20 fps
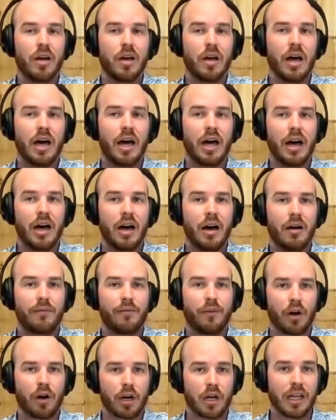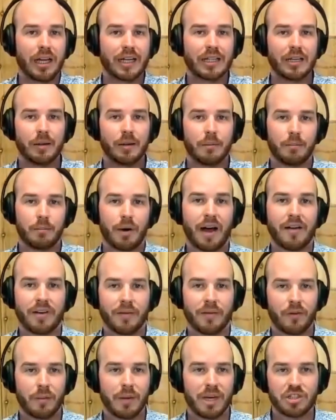for collecting private
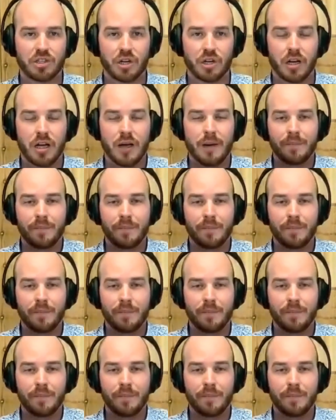information.